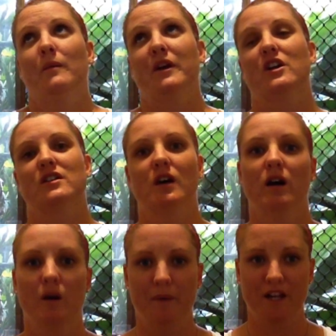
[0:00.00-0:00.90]
because
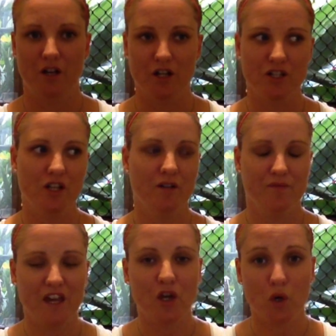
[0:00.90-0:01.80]
oh my gosh,
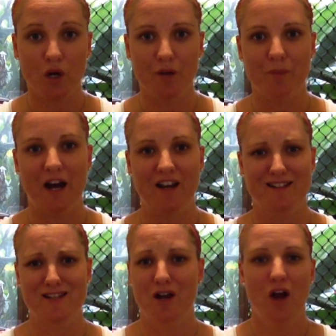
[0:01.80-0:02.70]
they're good, but
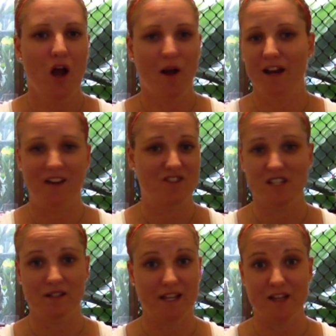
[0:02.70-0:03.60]
I'm gonna have to
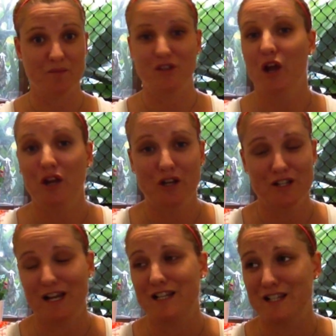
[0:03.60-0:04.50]
delete them
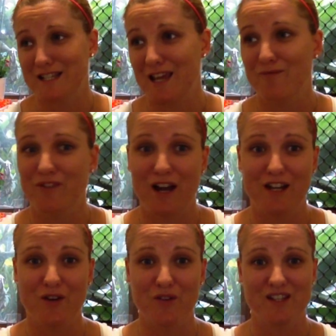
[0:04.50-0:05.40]
because I just keep
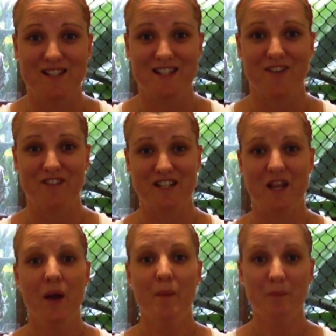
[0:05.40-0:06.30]
finding all this stuff and
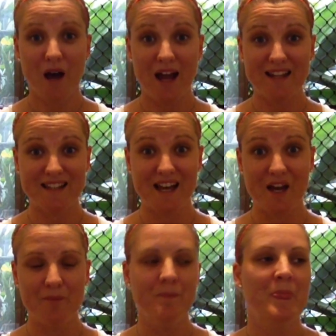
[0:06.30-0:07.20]
buying
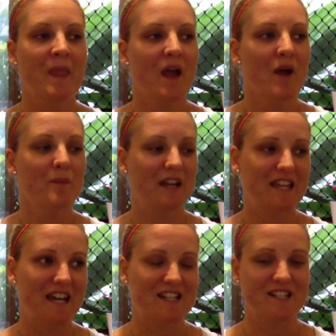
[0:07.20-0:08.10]
them. But
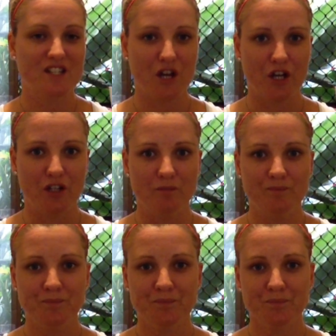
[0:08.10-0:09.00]
yes, so
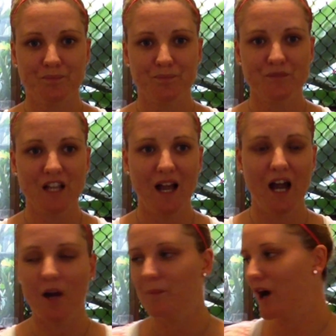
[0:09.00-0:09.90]

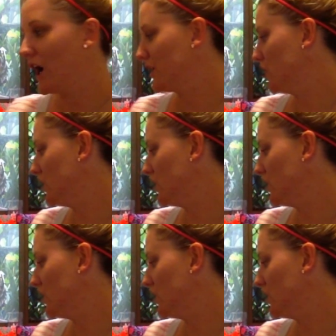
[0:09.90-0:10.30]
I